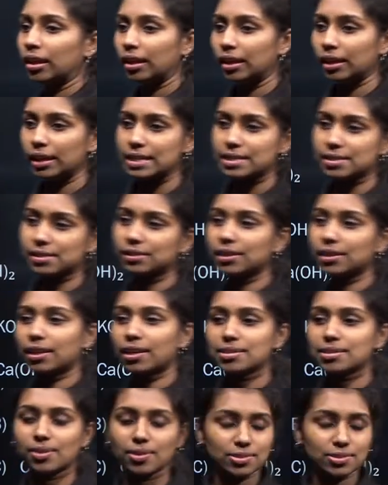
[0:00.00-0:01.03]
Yes, Ritik
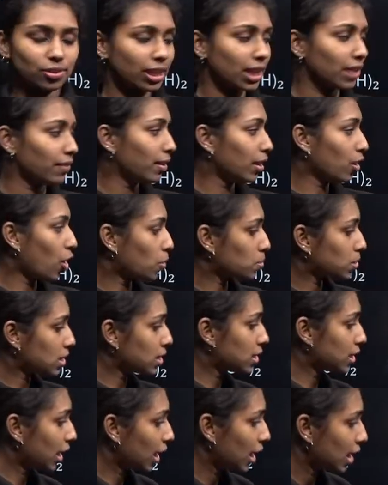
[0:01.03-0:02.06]
is also giving option
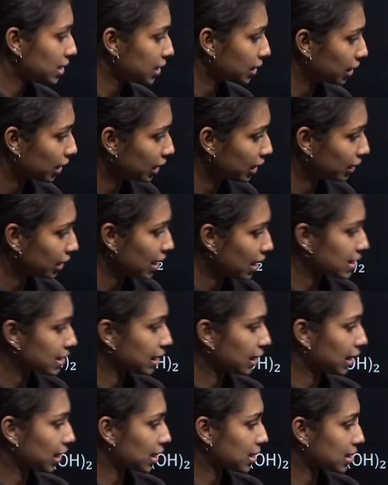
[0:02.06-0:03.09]
C as the correct answer.
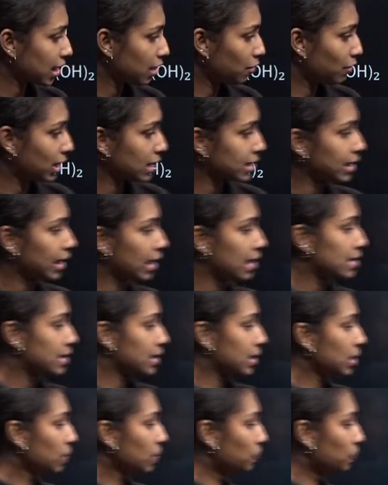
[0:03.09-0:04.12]
Let us see what is the answer.